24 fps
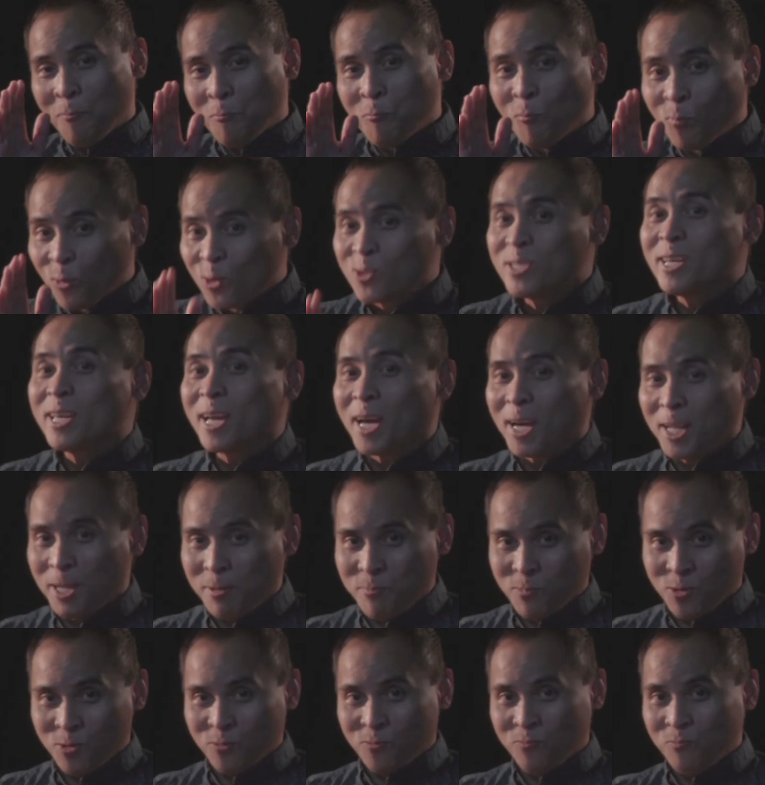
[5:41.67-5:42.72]

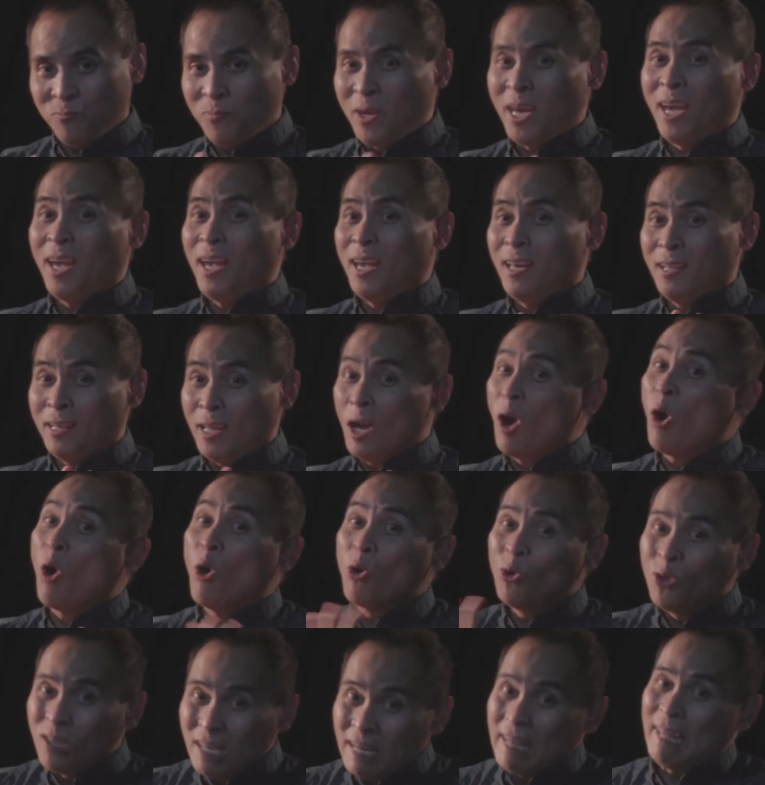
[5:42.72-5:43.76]
musikANIMO being the
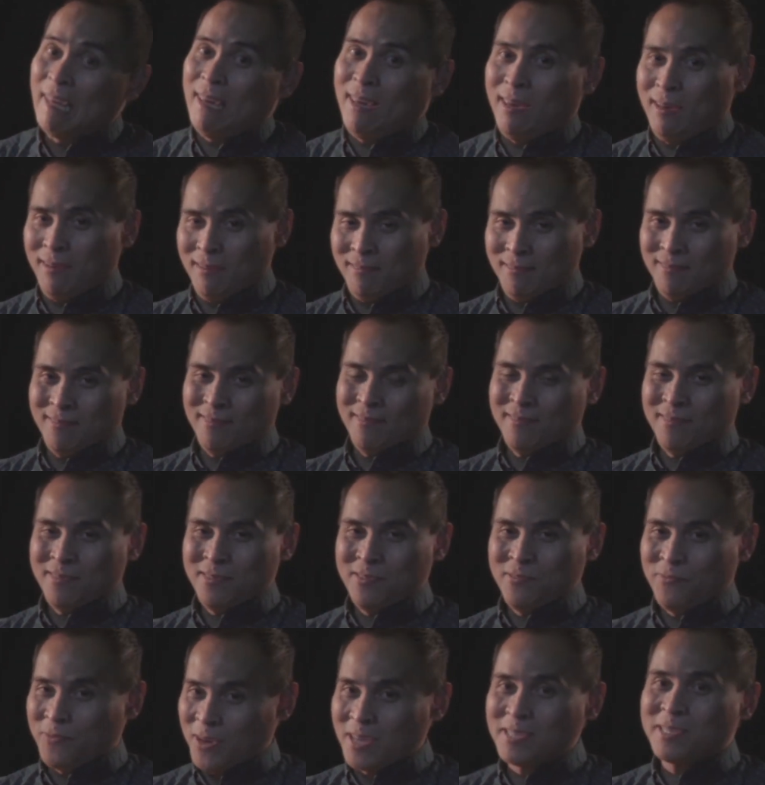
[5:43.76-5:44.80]
only
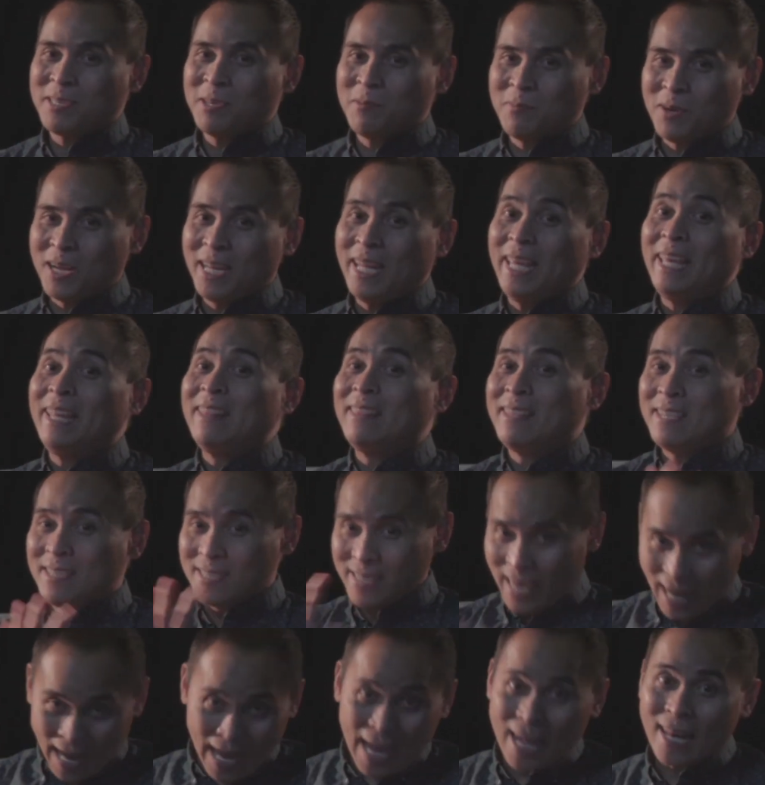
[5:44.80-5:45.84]
festival in
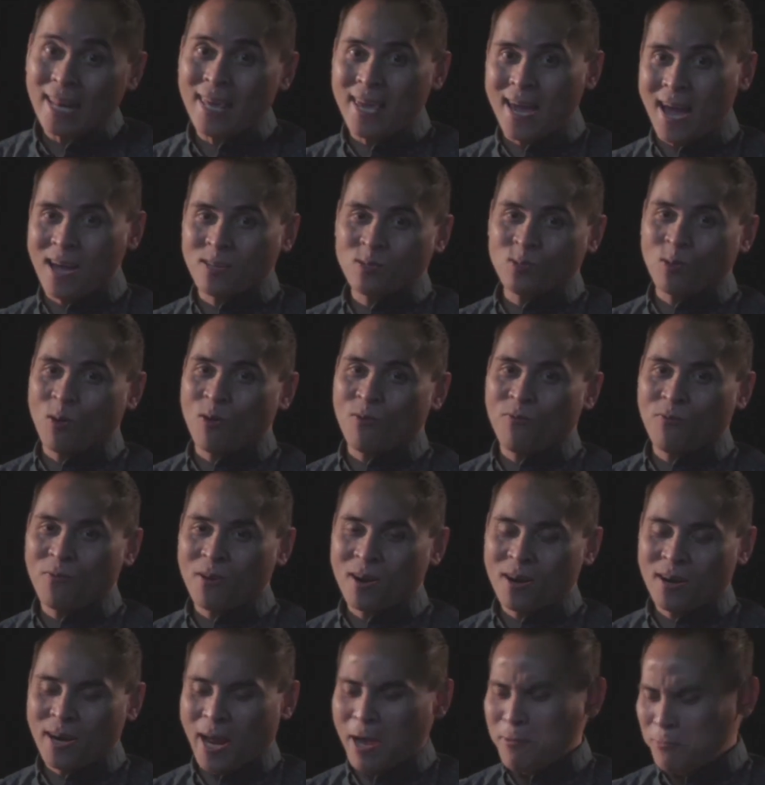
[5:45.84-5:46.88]
this area so
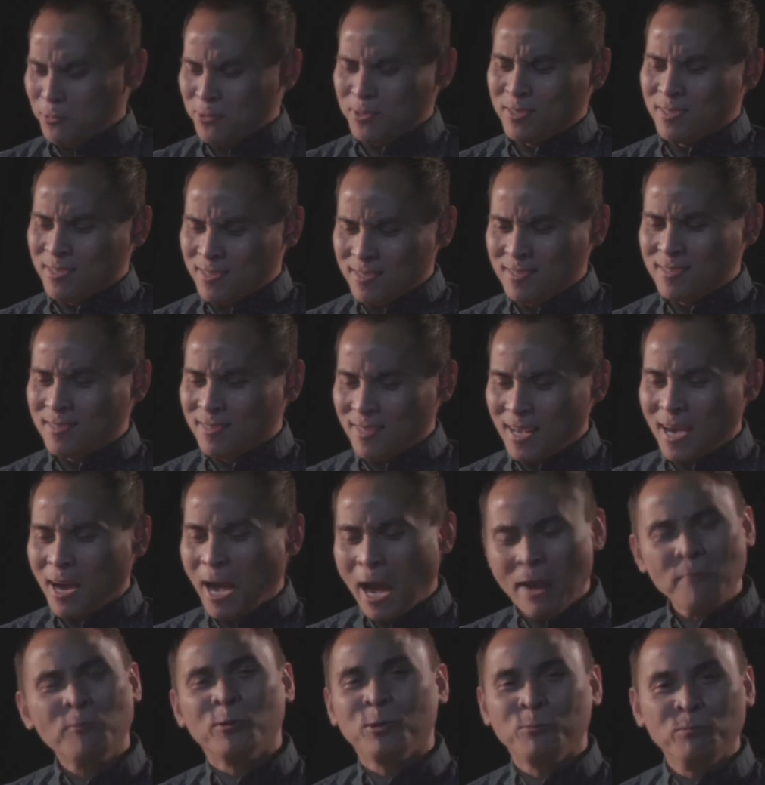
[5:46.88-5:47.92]
far, I would
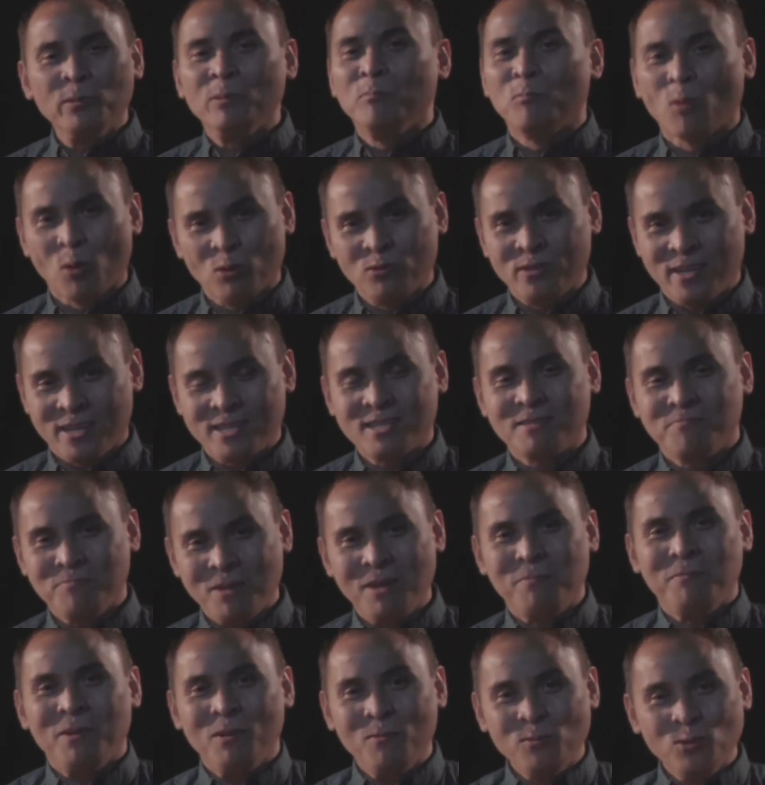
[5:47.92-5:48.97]
I would be modest,
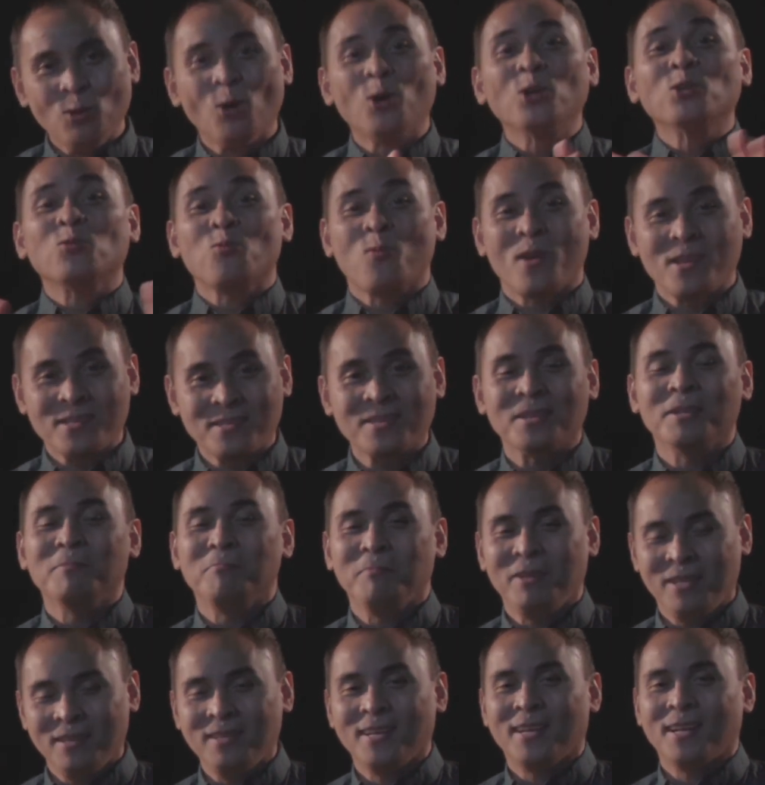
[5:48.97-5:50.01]
maybe northwestern
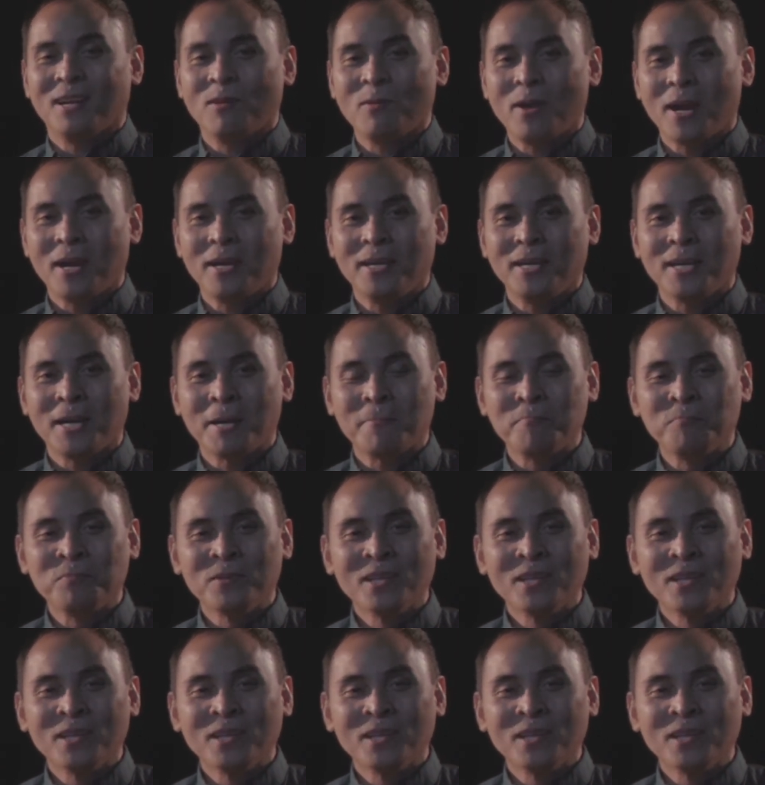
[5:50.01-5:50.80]
Mindanao area